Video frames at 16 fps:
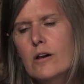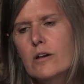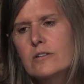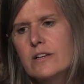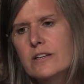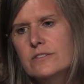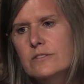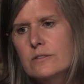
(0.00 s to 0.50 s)

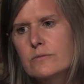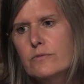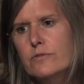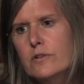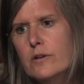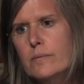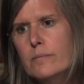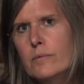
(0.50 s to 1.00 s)
a lesson
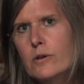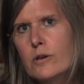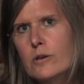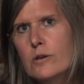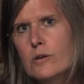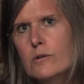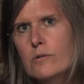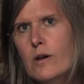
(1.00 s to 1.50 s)
from
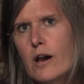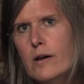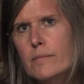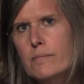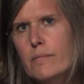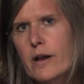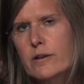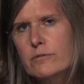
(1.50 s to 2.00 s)

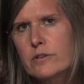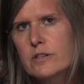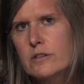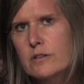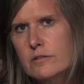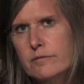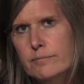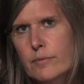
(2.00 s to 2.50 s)
my
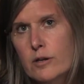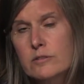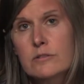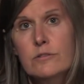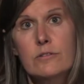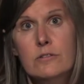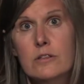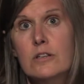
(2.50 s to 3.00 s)
reading of
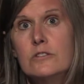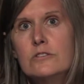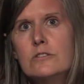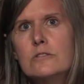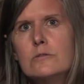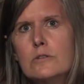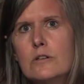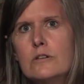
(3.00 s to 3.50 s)
Martin Luther King
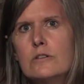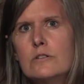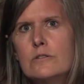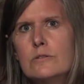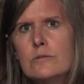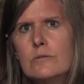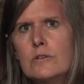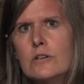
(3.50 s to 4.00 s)
Jr.,
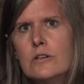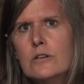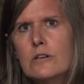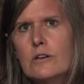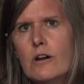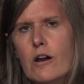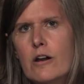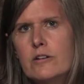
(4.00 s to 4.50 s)
who
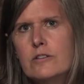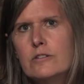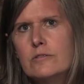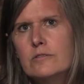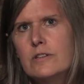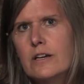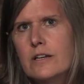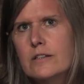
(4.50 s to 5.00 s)

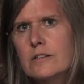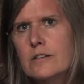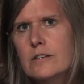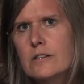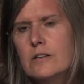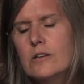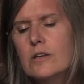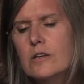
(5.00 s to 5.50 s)
argued that
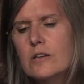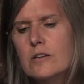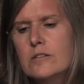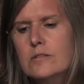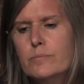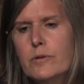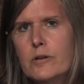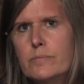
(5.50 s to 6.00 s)

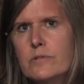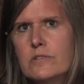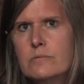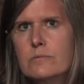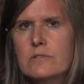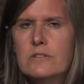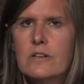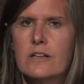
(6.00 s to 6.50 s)
his
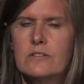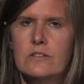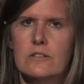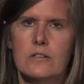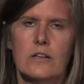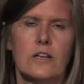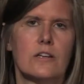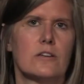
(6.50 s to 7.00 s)
purpose was not
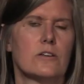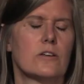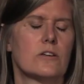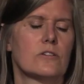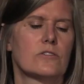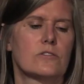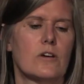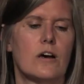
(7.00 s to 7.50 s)
to
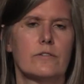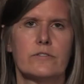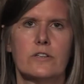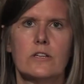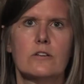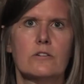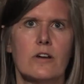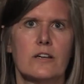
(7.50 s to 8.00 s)
solve
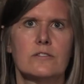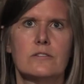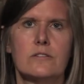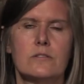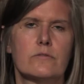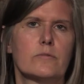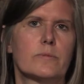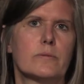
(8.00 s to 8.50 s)
any
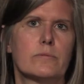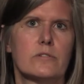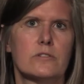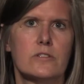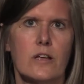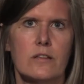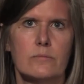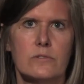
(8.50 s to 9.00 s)
crises for people
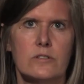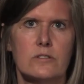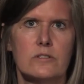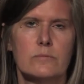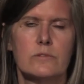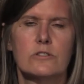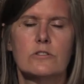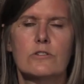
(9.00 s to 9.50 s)
or tell them what to
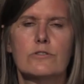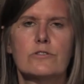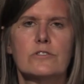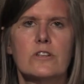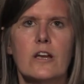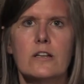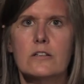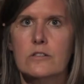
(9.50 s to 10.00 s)
do, but to
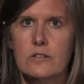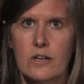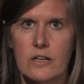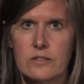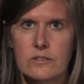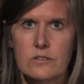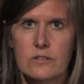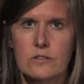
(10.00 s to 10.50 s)
create a
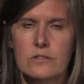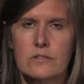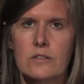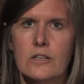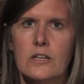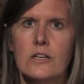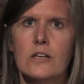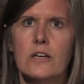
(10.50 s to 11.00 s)

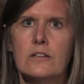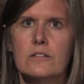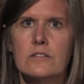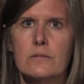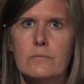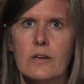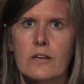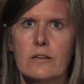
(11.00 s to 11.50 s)
crisis and
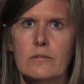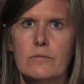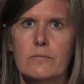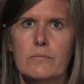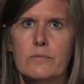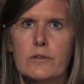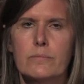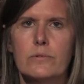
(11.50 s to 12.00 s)
to make
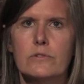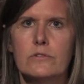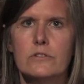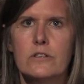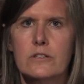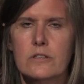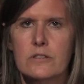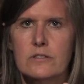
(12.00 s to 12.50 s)
people
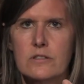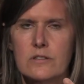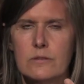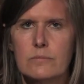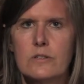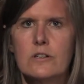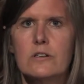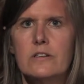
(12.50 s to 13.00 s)
look into
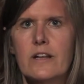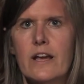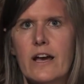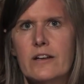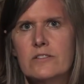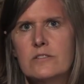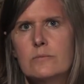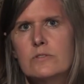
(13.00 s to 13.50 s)
the mirror and
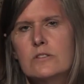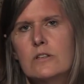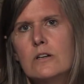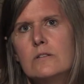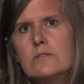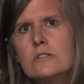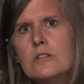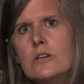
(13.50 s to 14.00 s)
ask
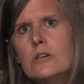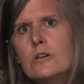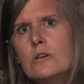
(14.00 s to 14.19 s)
themselves,